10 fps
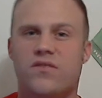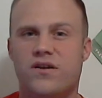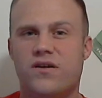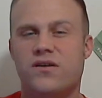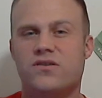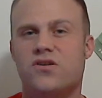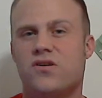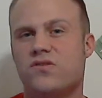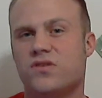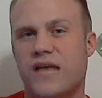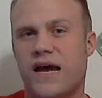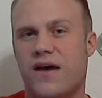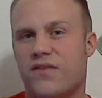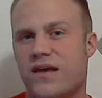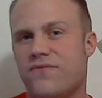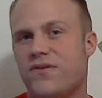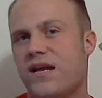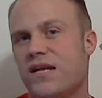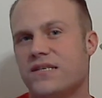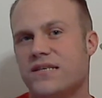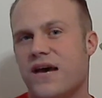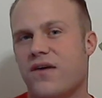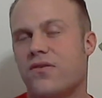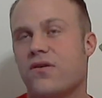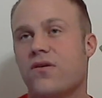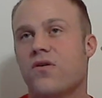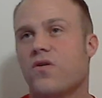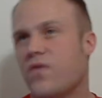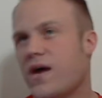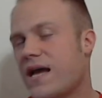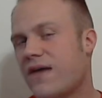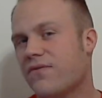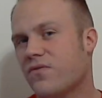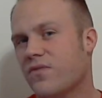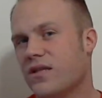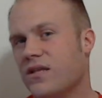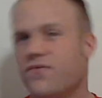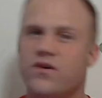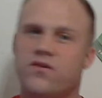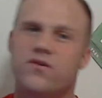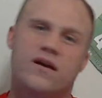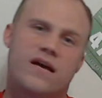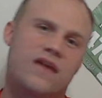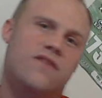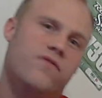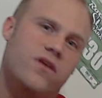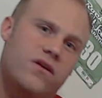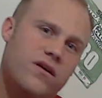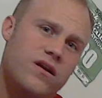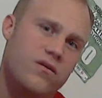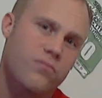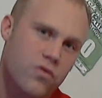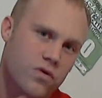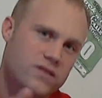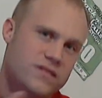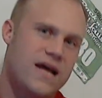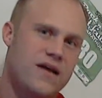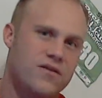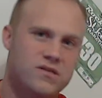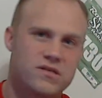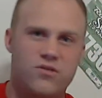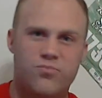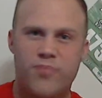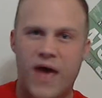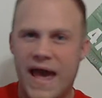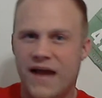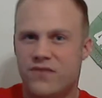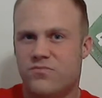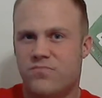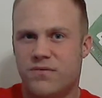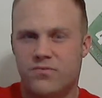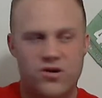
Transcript: Then you're going to turn south. After you head south, right after Wrigleyville, you kind of flutter into Boys Town. Still packed with people.